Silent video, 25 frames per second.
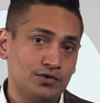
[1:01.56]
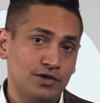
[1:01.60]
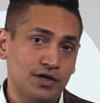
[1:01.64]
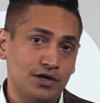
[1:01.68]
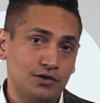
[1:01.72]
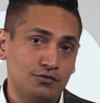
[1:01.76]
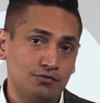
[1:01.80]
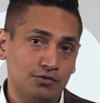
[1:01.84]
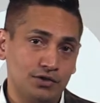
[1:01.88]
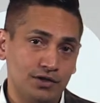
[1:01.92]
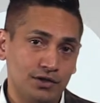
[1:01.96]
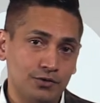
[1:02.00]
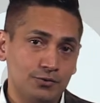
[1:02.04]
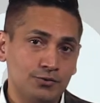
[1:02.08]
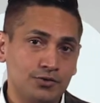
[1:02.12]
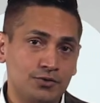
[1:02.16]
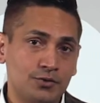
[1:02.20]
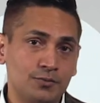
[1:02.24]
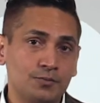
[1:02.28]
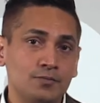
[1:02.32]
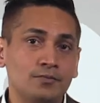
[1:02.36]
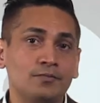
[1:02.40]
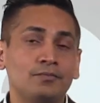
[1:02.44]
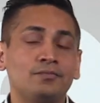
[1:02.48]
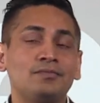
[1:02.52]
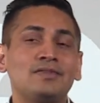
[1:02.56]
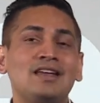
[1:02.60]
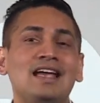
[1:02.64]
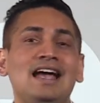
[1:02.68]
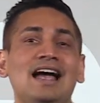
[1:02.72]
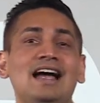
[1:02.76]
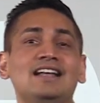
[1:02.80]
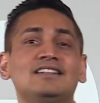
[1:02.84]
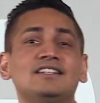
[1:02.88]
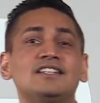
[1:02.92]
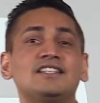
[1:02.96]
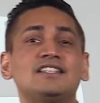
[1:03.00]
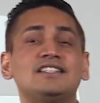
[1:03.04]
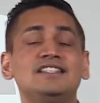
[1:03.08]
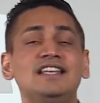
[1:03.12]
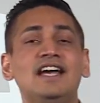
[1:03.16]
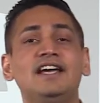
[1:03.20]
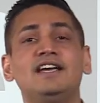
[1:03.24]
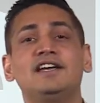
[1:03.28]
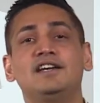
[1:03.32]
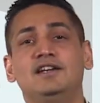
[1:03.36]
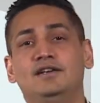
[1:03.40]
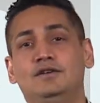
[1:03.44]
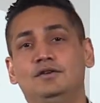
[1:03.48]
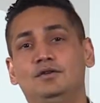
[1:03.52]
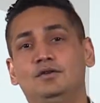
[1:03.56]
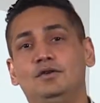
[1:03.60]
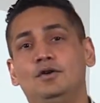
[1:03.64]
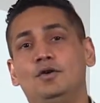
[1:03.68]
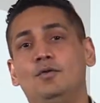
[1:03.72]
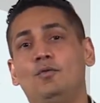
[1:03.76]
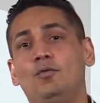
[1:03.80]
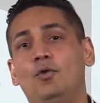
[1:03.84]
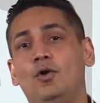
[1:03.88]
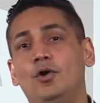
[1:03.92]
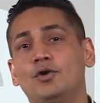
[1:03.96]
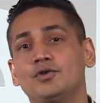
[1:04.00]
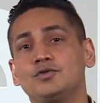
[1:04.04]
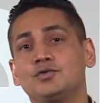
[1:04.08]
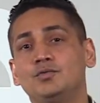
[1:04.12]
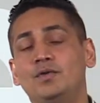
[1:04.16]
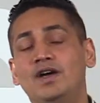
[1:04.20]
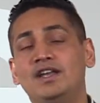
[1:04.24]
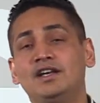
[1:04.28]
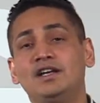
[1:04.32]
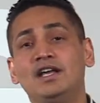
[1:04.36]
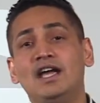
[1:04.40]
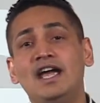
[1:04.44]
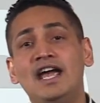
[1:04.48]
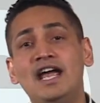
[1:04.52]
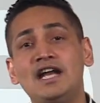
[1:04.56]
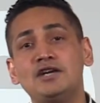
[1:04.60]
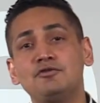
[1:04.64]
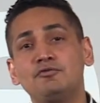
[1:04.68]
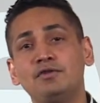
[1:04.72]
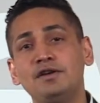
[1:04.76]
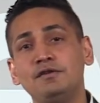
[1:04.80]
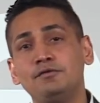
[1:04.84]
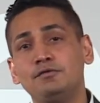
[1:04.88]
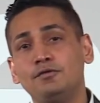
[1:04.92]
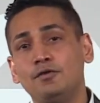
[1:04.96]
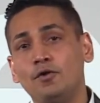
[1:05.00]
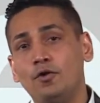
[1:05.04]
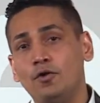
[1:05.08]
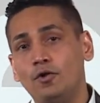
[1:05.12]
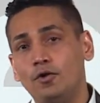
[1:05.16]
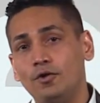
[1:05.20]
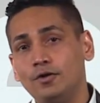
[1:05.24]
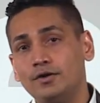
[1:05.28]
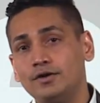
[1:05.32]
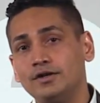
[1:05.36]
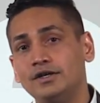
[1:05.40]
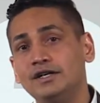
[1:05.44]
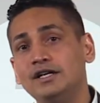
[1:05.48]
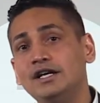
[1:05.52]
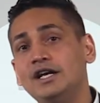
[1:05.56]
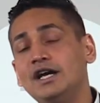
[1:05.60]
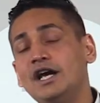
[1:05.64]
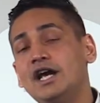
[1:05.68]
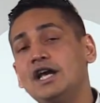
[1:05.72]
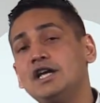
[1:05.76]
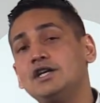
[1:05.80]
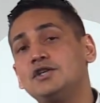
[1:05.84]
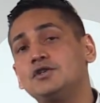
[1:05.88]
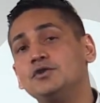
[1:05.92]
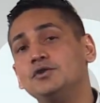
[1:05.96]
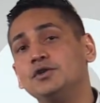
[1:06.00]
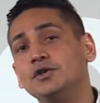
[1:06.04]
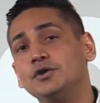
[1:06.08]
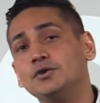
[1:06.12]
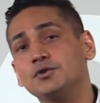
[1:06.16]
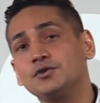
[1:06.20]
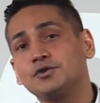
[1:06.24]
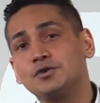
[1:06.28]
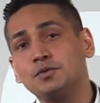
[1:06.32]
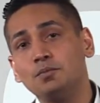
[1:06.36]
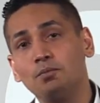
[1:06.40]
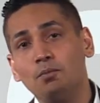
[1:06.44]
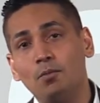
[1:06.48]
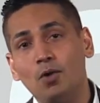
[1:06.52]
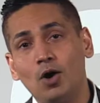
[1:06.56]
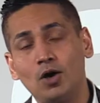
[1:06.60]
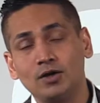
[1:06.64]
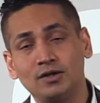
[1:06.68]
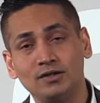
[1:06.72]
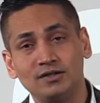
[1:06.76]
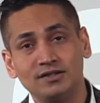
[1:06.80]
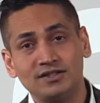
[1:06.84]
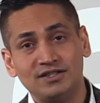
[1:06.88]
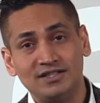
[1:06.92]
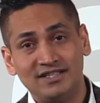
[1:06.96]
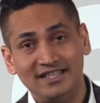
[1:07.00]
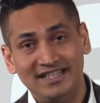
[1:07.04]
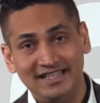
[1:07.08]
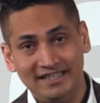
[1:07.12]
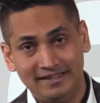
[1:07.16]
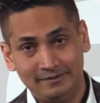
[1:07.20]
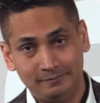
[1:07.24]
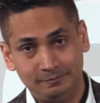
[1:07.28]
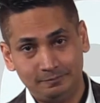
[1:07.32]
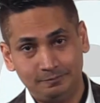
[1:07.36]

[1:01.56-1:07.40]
introduced, and the second was when Henry Ford introduced Model T.